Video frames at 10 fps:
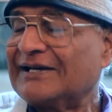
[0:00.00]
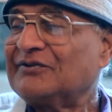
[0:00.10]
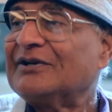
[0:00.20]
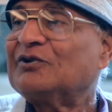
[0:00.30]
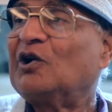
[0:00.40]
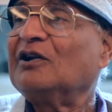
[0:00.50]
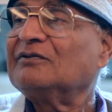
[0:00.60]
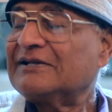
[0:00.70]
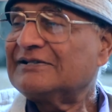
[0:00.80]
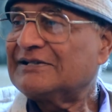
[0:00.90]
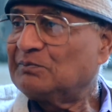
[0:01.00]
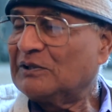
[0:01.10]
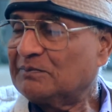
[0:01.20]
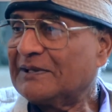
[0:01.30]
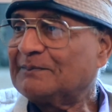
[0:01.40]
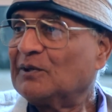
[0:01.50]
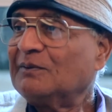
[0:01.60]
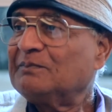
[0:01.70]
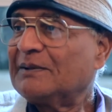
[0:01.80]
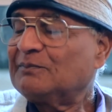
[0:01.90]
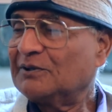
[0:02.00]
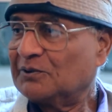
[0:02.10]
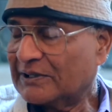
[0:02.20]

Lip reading: I think all reasonable people who